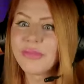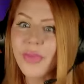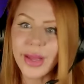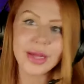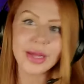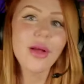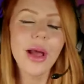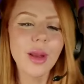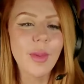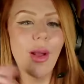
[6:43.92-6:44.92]
And he's
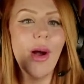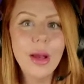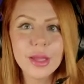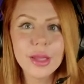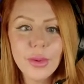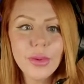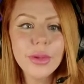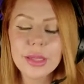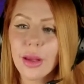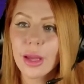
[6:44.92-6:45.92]
talking about hospital.
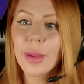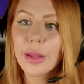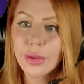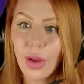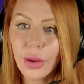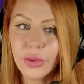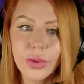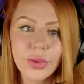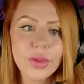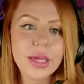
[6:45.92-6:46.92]
He's talking about
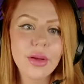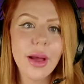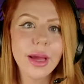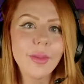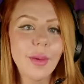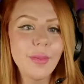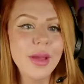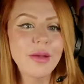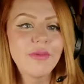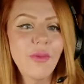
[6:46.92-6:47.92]
doctors. He's talking about
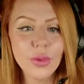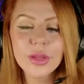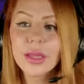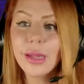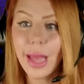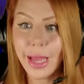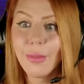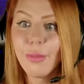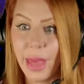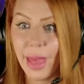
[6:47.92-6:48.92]
being forced to lay in a
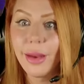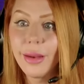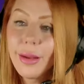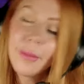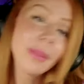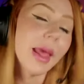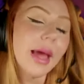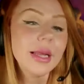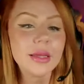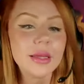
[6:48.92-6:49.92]
bed.
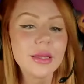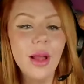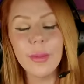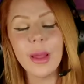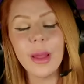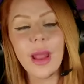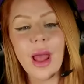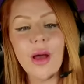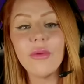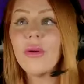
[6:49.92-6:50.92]
And he's talking about how
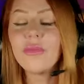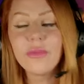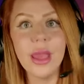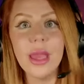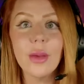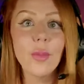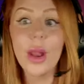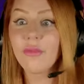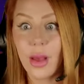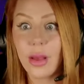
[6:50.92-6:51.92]
fucking, well, not
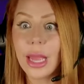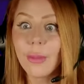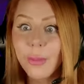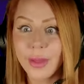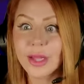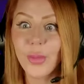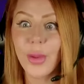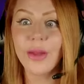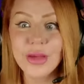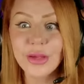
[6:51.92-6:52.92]
fucking, but that's the way
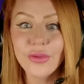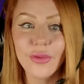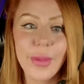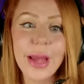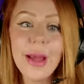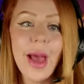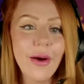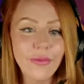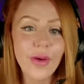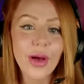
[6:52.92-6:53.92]
it feels for me,
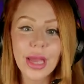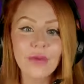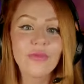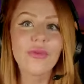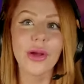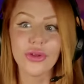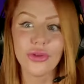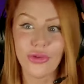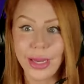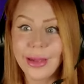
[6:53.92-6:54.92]
how fucking
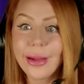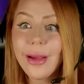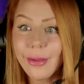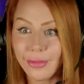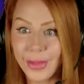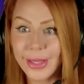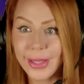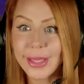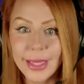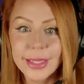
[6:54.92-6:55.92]
frustrating this
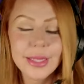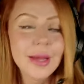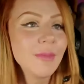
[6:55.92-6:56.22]
is.